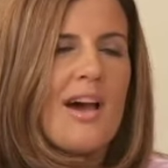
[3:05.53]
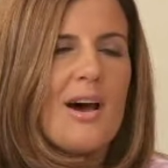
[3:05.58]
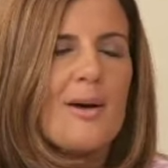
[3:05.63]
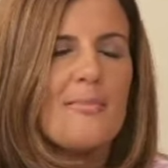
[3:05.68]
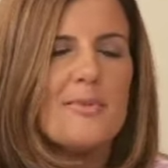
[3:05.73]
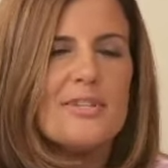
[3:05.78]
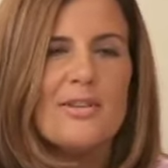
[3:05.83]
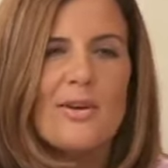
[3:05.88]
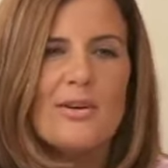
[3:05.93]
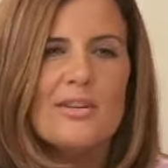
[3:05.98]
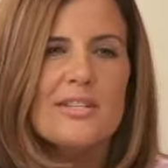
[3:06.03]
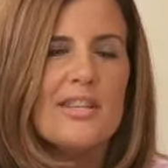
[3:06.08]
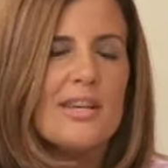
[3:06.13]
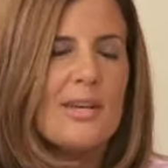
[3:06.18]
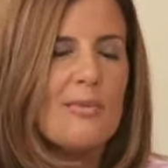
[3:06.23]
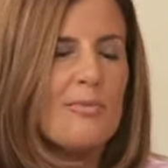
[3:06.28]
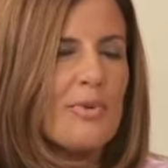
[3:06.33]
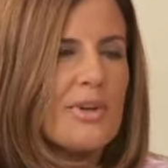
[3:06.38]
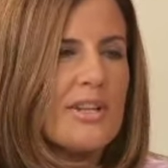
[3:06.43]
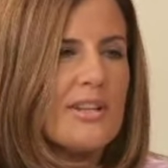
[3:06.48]
As long as
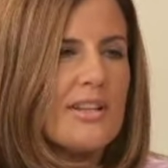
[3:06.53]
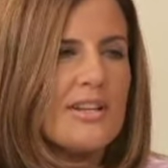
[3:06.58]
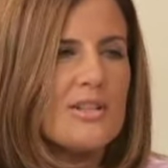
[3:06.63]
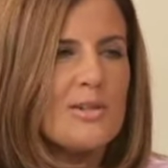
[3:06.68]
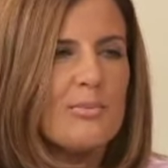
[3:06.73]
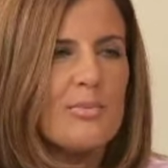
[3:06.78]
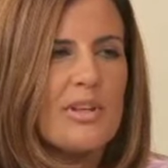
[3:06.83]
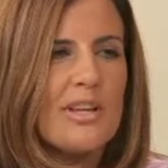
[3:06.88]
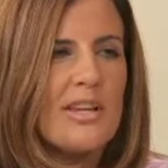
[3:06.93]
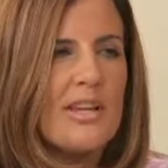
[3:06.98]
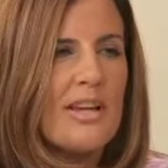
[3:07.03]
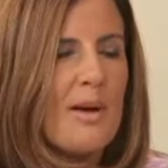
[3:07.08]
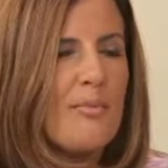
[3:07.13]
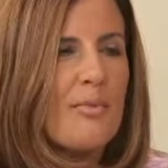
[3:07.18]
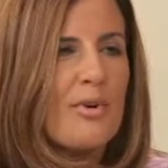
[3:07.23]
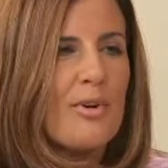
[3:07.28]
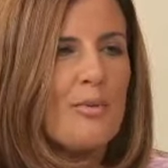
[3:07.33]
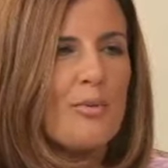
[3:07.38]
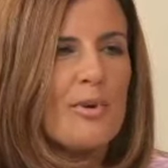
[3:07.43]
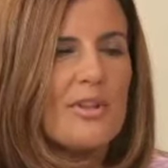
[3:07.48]
they can print legibly,
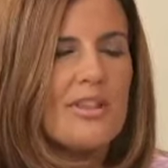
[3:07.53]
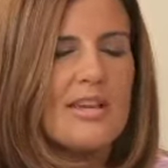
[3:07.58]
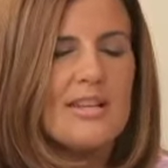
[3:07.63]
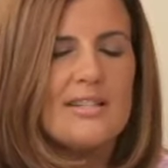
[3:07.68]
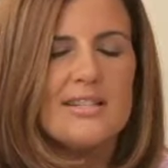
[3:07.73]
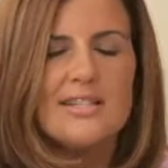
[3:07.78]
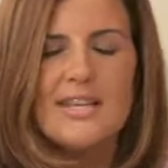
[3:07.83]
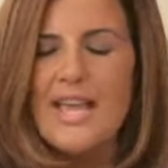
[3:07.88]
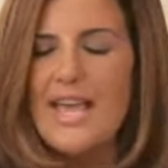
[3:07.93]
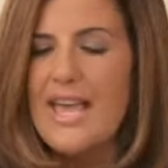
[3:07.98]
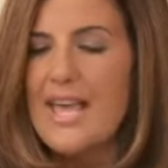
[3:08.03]
I'm good with it.